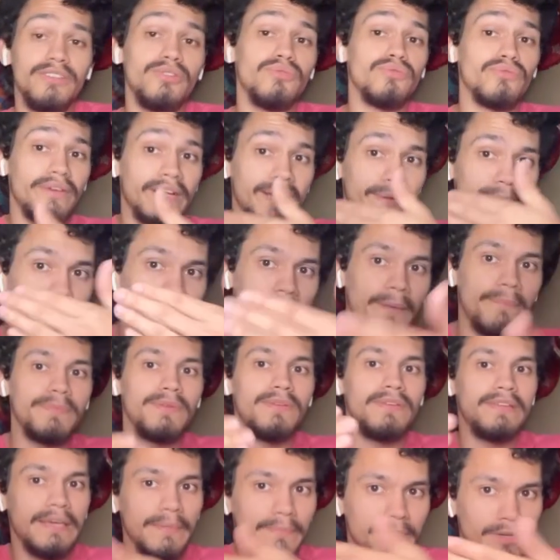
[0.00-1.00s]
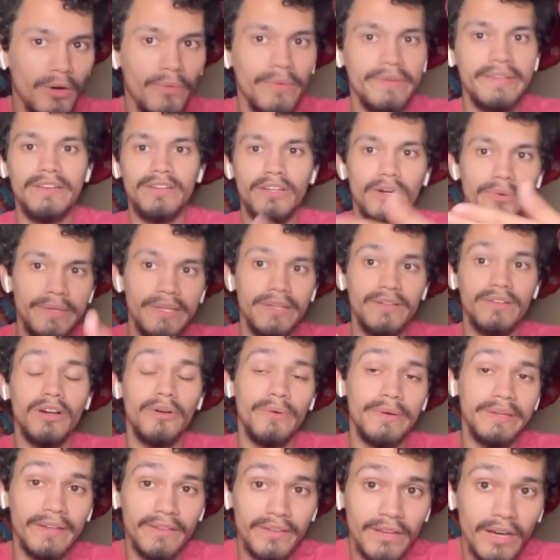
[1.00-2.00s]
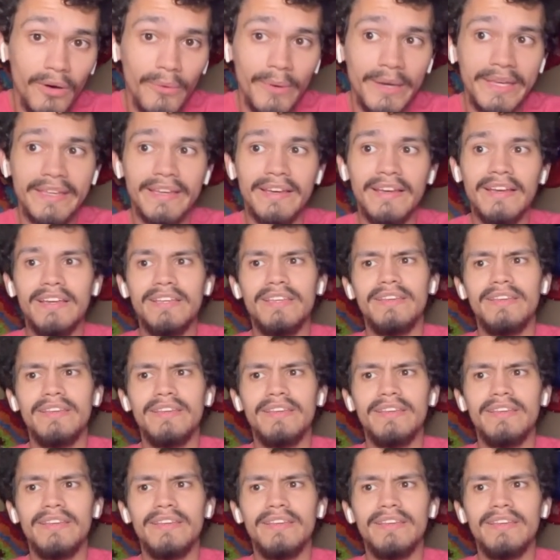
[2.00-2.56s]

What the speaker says: You ramped up, you kept going and going and going and going.